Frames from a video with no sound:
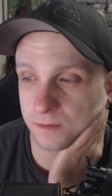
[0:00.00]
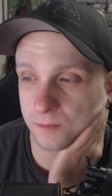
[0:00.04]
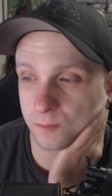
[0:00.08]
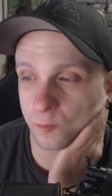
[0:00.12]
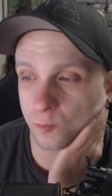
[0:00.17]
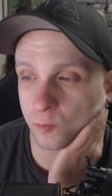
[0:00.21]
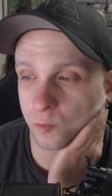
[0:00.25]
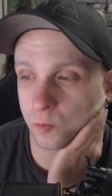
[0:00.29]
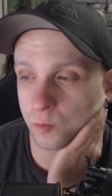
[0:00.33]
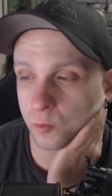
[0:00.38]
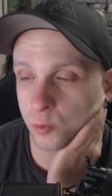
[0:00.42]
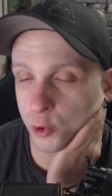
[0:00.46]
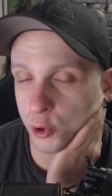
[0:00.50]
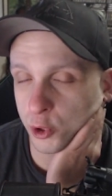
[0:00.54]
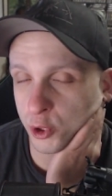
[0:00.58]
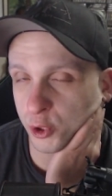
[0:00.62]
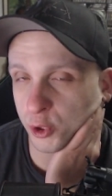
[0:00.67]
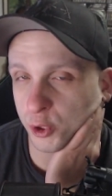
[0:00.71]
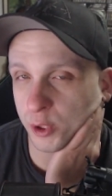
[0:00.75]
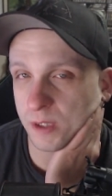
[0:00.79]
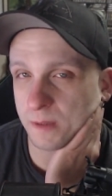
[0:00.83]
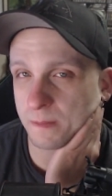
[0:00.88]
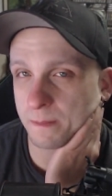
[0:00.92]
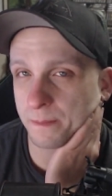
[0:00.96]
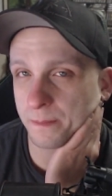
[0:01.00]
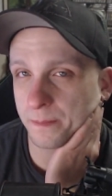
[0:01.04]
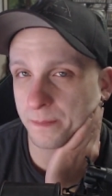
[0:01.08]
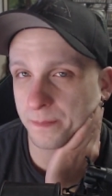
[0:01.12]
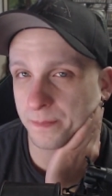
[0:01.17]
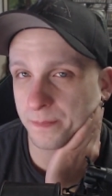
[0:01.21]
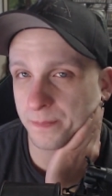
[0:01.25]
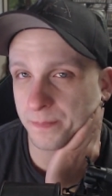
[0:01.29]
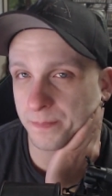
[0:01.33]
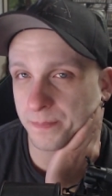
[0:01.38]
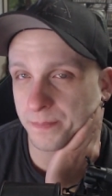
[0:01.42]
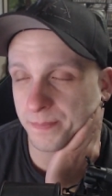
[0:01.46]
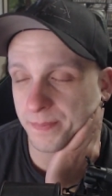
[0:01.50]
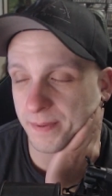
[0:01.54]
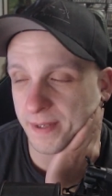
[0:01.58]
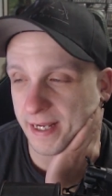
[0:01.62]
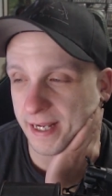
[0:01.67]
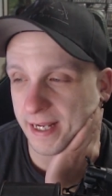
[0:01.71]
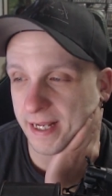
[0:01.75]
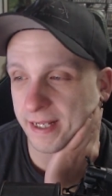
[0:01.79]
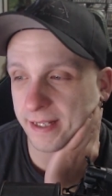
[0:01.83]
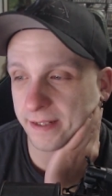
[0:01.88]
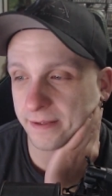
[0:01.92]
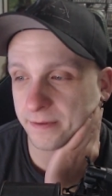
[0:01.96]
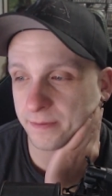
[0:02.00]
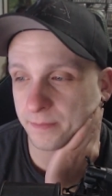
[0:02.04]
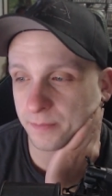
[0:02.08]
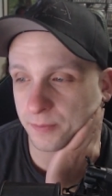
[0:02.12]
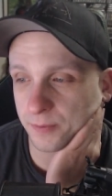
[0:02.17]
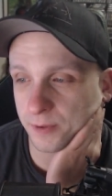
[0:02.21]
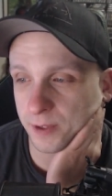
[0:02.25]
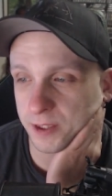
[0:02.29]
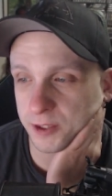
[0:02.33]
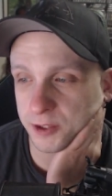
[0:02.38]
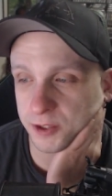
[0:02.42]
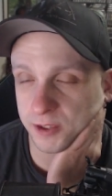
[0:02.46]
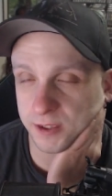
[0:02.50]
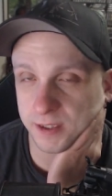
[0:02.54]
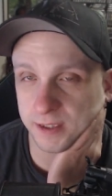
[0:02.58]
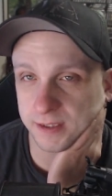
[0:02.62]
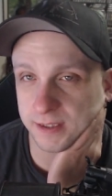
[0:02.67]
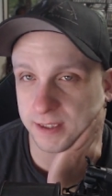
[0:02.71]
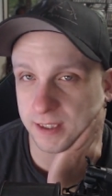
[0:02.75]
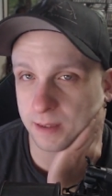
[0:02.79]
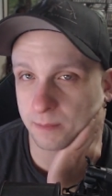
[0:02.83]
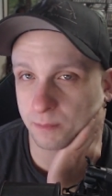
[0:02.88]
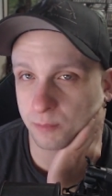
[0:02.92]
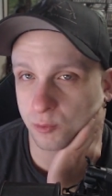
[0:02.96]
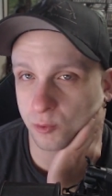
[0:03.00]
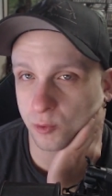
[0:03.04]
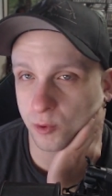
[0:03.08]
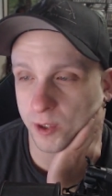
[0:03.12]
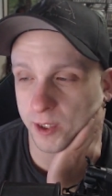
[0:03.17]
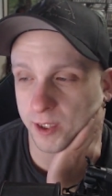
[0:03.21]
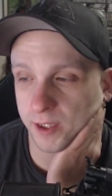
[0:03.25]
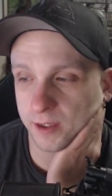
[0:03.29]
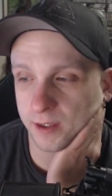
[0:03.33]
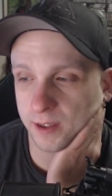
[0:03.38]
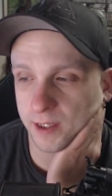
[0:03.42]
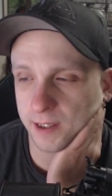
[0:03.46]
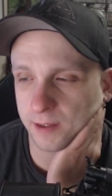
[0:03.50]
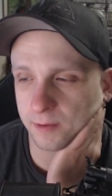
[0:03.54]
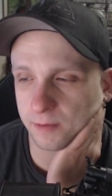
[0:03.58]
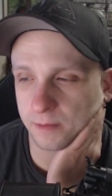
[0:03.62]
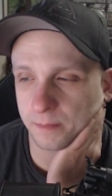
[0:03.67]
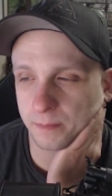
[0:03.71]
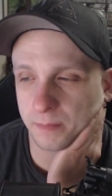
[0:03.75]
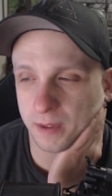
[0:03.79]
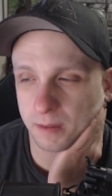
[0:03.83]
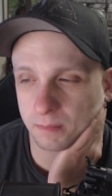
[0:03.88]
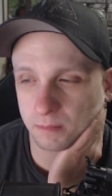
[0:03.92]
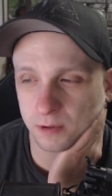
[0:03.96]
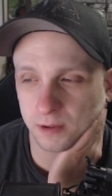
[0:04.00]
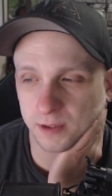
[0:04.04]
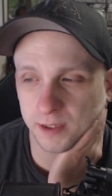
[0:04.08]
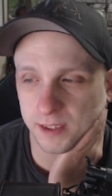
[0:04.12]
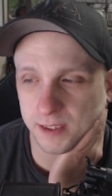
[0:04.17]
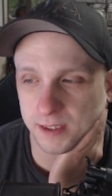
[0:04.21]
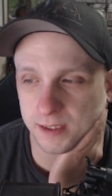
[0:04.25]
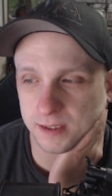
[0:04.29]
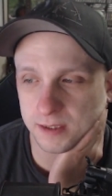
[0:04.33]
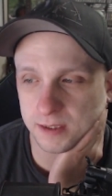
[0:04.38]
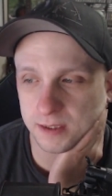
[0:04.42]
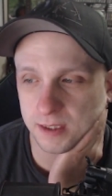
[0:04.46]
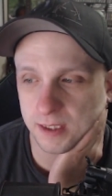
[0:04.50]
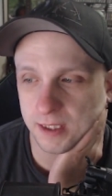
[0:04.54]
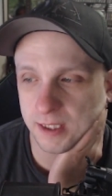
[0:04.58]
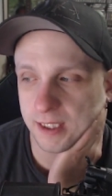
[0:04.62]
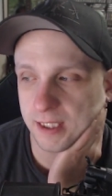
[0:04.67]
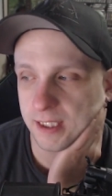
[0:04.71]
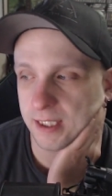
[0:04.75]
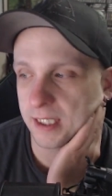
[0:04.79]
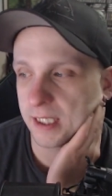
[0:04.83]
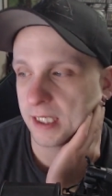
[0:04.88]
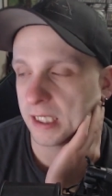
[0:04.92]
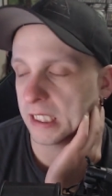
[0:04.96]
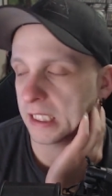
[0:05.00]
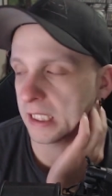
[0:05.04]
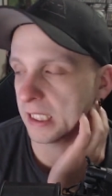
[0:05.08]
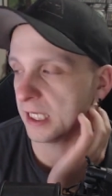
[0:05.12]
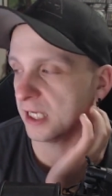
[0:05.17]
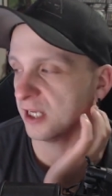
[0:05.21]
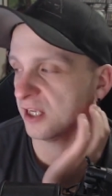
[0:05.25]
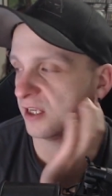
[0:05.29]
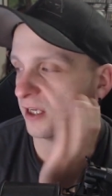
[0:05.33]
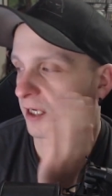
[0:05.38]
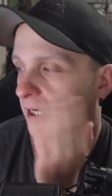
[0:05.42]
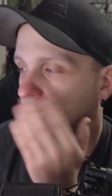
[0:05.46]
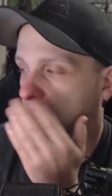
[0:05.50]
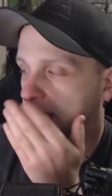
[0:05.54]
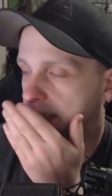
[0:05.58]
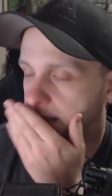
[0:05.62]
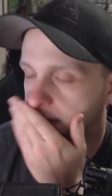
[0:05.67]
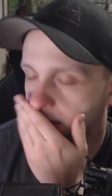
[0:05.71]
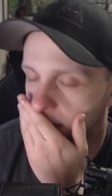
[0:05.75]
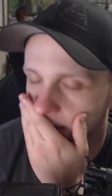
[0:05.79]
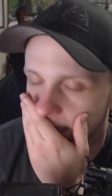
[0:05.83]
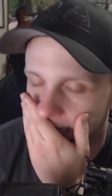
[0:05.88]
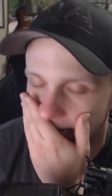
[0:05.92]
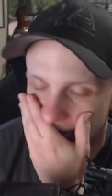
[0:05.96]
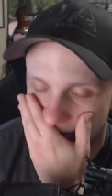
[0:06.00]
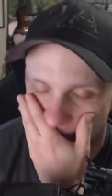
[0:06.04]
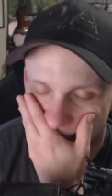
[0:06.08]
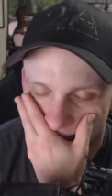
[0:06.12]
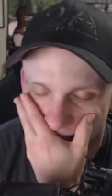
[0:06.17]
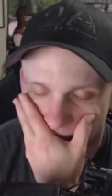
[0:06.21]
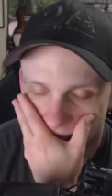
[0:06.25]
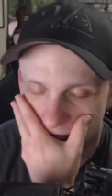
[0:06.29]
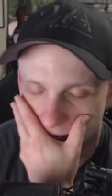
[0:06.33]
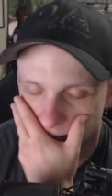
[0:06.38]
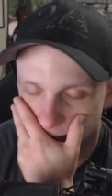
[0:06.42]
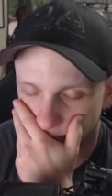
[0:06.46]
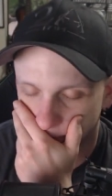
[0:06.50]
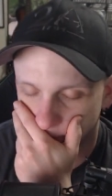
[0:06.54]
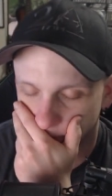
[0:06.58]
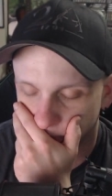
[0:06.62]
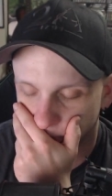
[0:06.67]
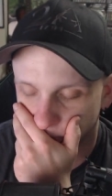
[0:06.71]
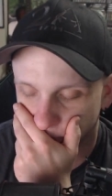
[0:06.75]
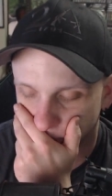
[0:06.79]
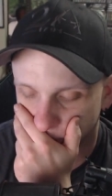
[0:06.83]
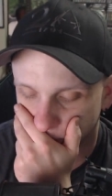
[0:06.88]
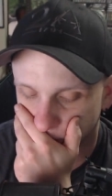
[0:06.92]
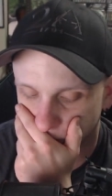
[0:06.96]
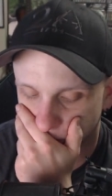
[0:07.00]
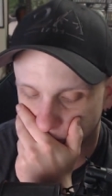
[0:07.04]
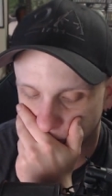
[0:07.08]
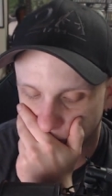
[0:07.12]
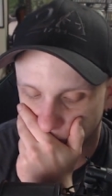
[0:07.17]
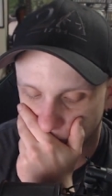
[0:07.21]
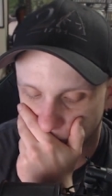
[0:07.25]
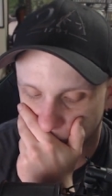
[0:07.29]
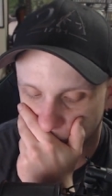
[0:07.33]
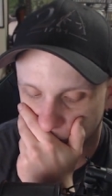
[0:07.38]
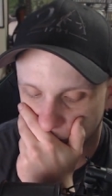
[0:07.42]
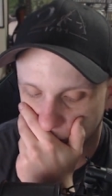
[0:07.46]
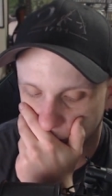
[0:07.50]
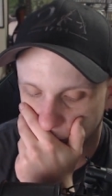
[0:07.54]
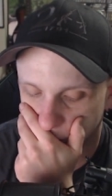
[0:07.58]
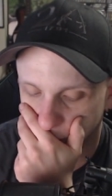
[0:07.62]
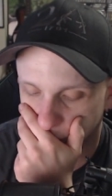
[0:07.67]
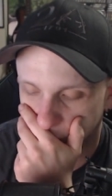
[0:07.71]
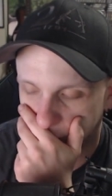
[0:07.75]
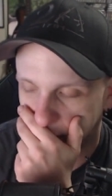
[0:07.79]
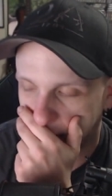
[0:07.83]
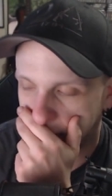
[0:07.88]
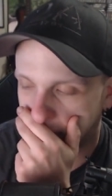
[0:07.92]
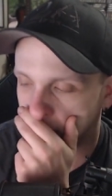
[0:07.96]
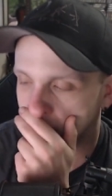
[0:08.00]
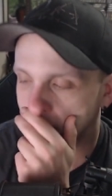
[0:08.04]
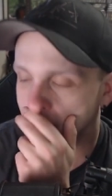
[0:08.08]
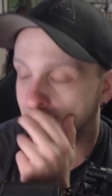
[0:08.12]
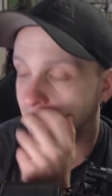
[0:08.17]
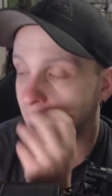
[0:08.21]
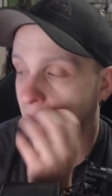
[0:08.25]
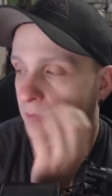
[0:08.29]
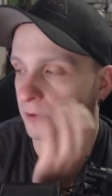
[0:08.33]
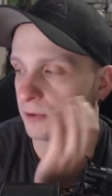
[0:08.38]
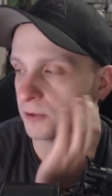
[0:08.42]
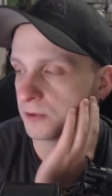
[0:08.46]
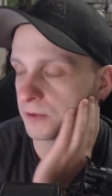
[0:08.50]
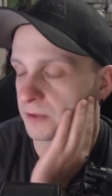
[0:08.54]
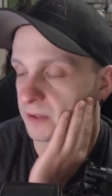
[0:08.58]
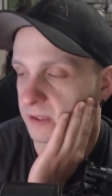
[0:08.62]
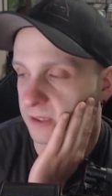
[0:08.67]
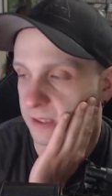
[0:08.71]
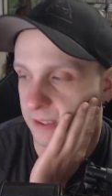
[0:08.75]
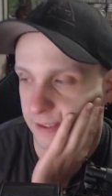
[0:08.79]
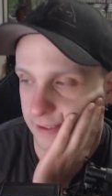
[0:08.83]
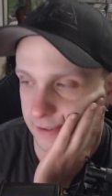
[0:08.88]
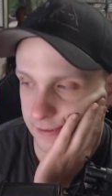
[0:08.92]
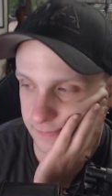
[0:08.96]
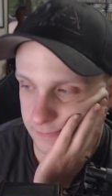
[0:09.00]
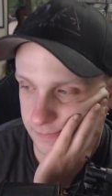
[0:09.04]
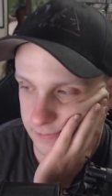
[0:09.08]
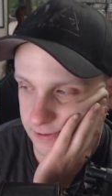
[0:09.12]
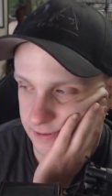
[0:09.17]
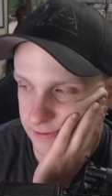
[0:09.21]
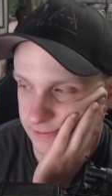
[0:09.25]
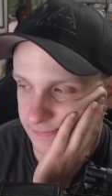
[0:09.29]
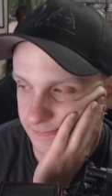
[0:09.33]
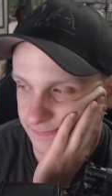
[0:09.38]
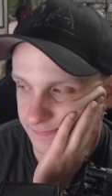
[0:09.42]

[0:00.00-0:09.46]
really bad depression at that point. And I remember this and I, I dug out of that, but I remember those times